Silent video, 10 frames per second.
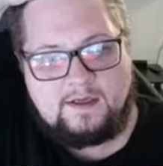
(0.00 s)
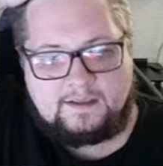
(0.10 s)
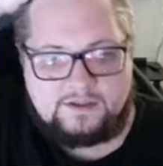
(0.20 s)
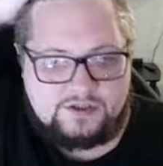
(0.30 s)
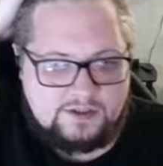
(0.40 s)

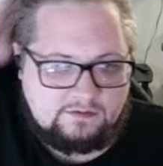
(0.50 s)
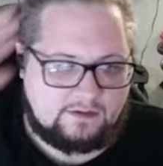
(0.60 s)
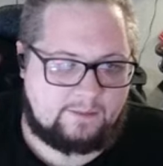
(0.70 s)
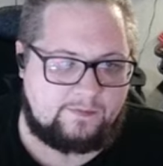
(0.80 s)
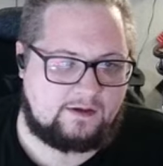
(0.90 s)
Could shield
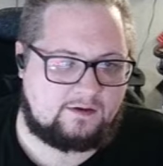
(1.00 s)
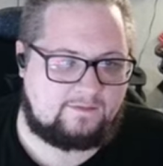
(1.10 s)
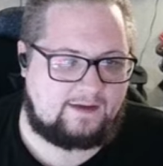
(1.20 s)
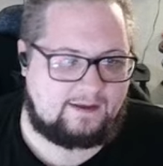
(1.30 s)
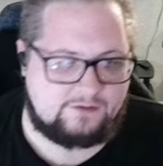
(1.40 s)
up here, and
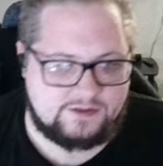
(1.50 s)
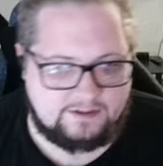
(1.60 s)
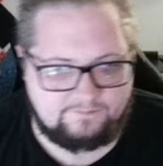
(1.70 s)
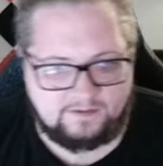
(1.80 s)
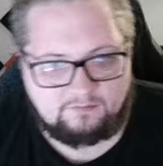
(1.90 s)
the energy
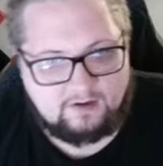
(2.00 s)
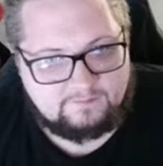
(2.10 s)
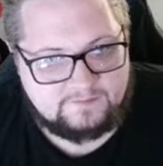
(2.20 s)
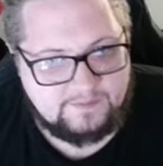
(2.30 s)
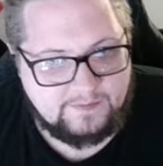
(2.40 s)
on
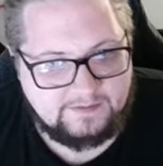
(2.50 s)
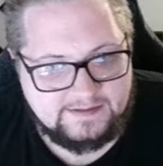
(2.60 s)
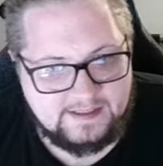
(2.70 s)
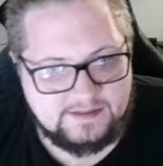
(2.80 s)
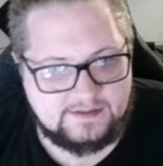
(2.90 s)
Vigoroth typically
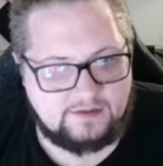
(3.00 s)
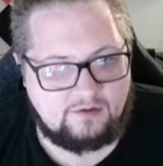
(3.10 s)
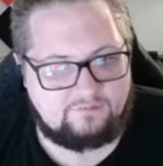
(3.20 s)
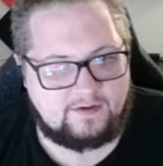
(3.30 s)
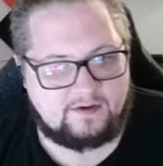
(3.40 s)
tends to go
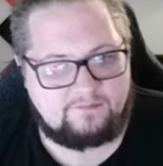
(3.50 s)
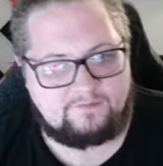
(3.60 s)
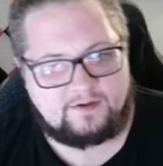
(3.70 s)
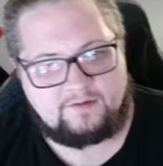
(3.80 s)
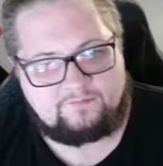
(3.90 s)
very,
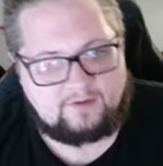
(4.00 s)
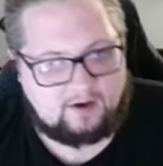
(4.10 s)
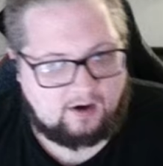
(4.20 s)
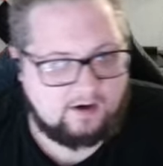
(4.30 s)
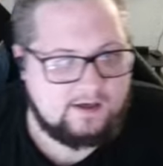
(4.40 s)
very
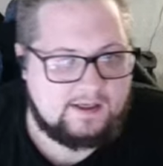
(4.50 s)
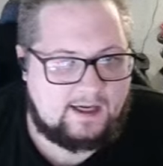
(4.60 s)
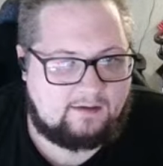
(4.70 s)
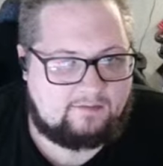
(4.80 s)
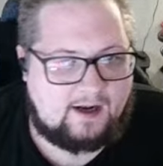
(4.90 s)
far
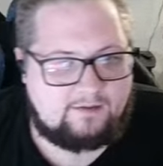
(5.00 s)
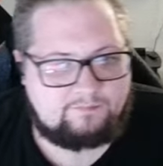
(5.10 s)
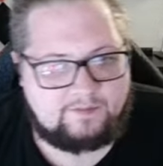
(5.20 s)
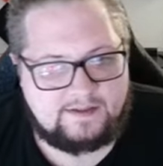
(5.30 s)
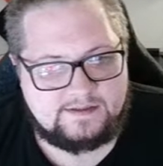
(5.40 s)
in a lot of
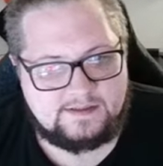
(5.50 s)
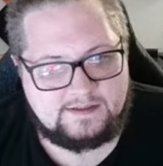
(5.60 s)
places.